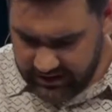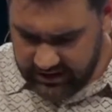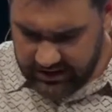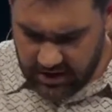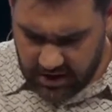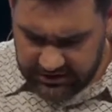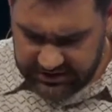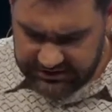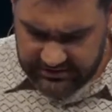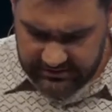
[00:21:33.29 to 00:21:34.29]
at
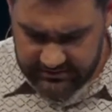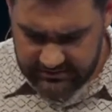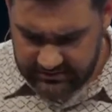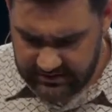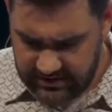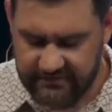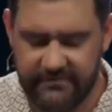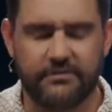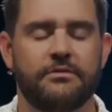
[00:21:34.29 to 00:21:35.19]
Caldy's. And I felt the